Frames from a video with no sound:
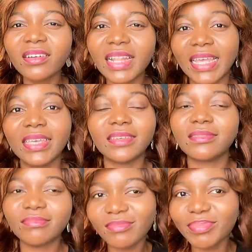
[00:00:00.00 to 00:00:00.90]

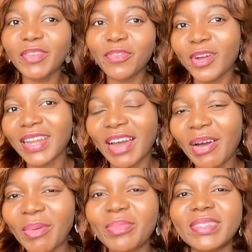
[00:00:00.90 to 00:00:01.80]

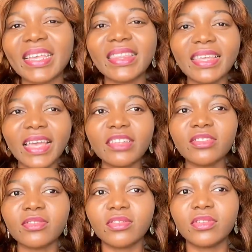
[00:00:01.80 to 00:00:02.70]
now, but I think I
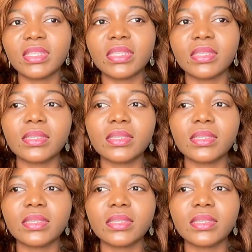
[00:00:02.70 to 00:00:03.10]
just got